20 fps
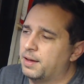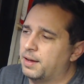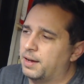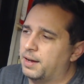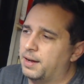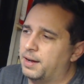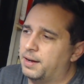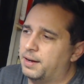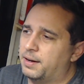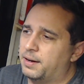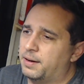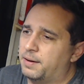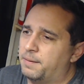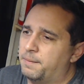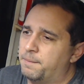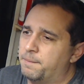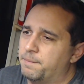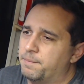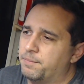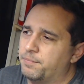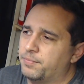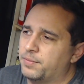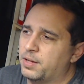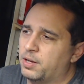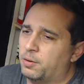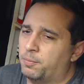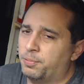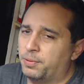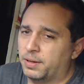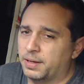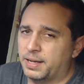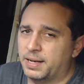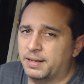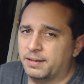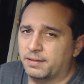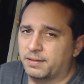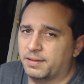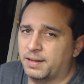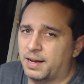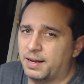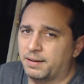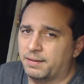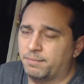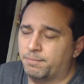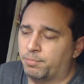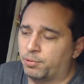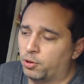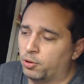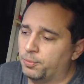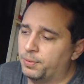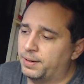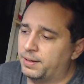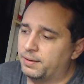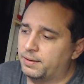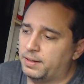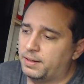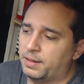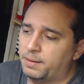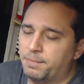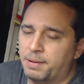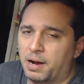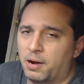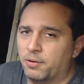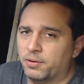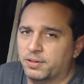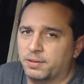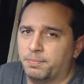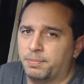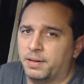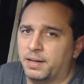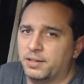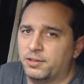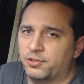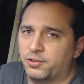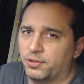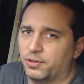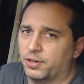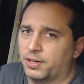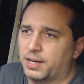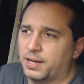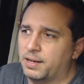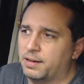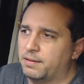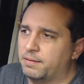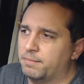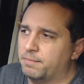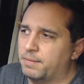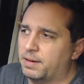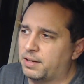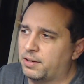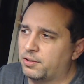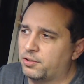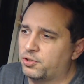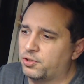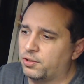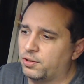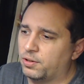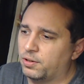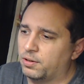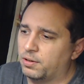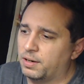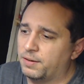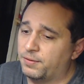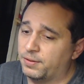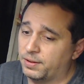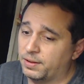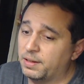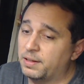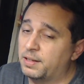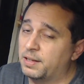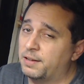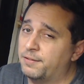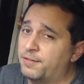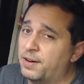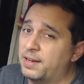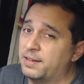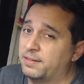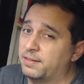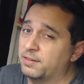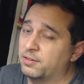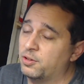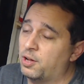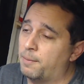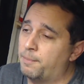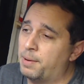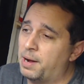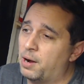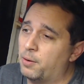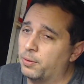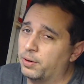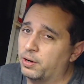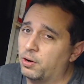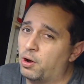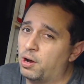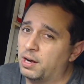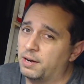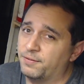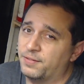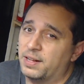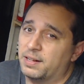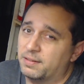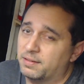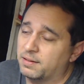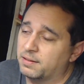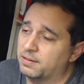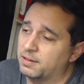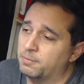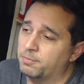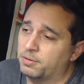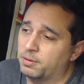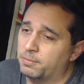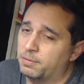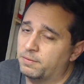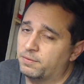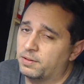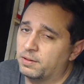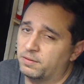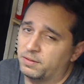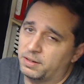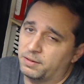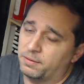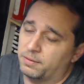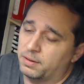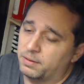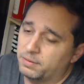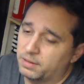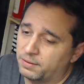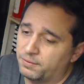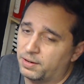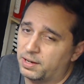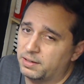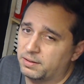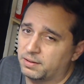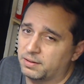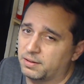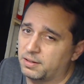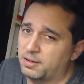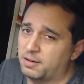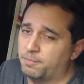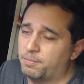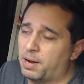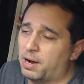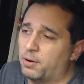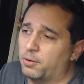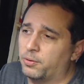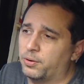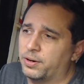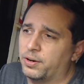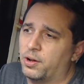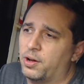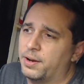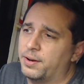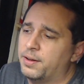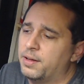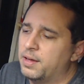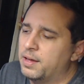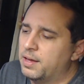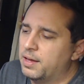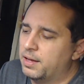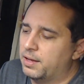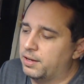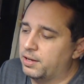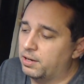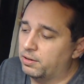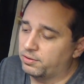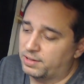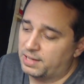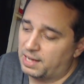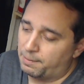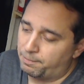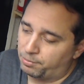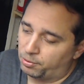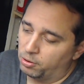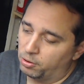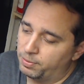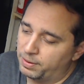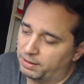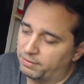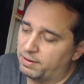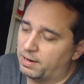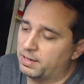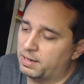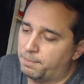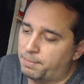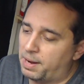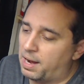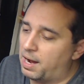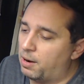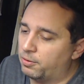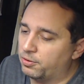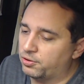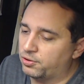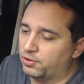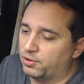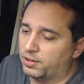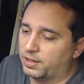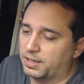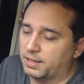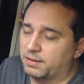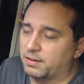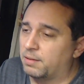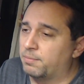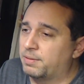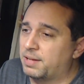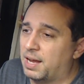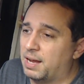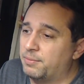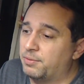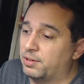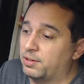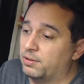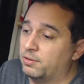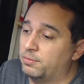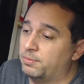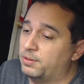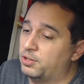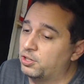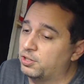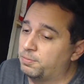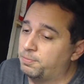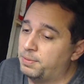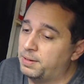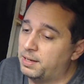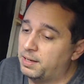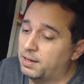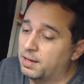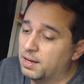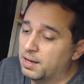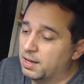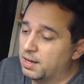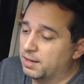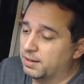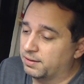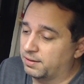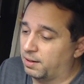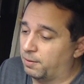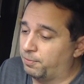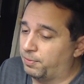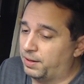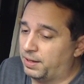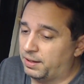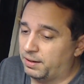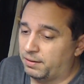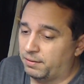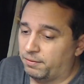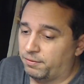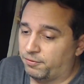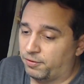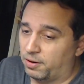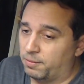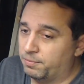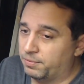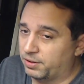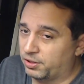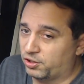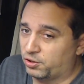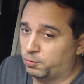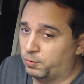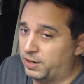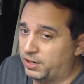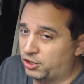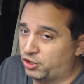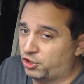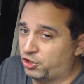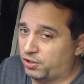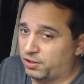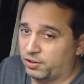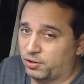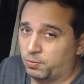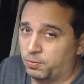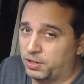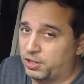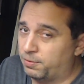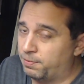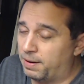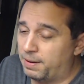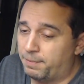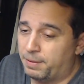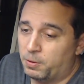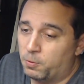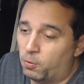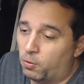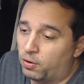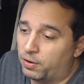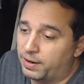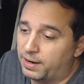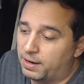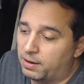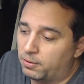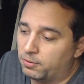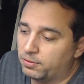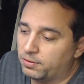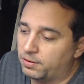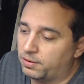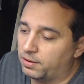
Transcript: Um, you know, plug it in and start probing the power supply circuit and making sure if the device is not powering on, if that's the symptom, if the, the device isn't powering on, you know, start probing around the power circuit. Sometimes it'll just be something from the switch. The switch might be worn out.